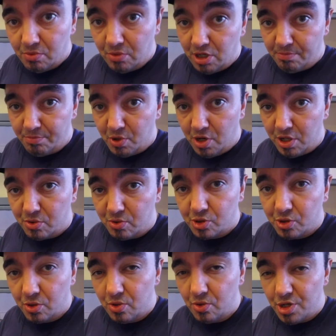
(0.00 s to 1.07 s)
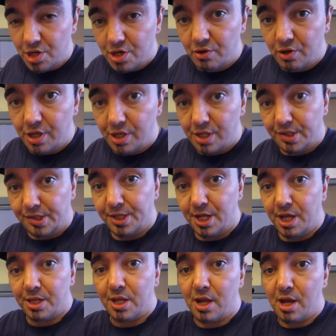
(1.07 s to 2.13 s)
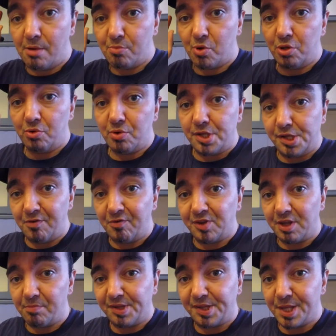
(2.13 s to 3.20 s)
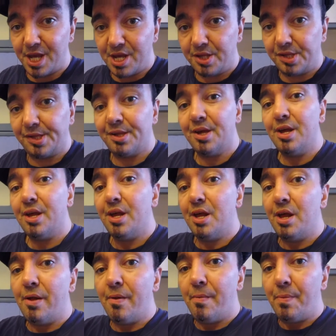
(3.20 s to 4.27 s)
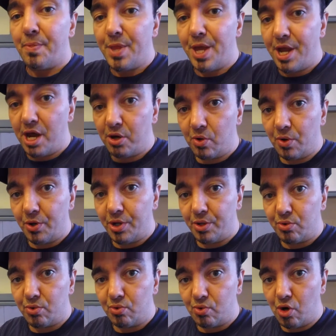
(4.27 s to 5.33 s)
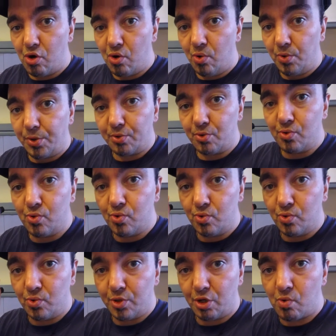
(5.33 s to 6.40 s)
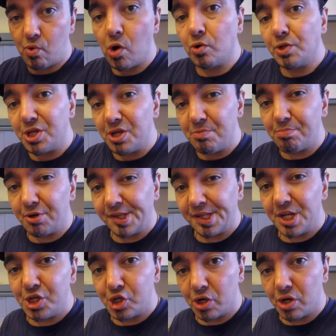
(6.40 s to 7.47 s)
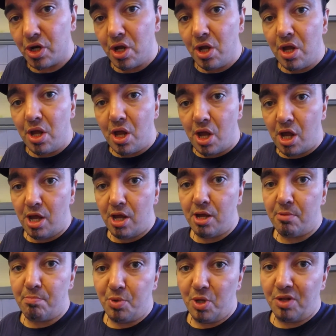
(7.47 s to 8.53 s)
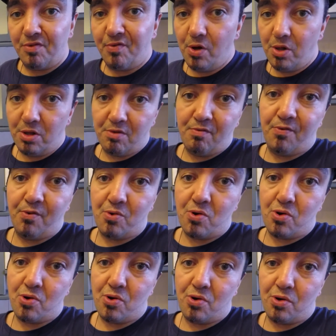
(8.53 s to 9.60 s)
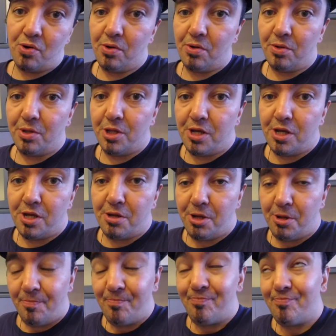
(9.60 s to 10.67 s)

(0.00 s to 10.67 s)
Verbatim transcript: what I'm trying to show you here is that I'm gonna receive some snakes. They are going to go through the quarantine procedure. I'm not falling for the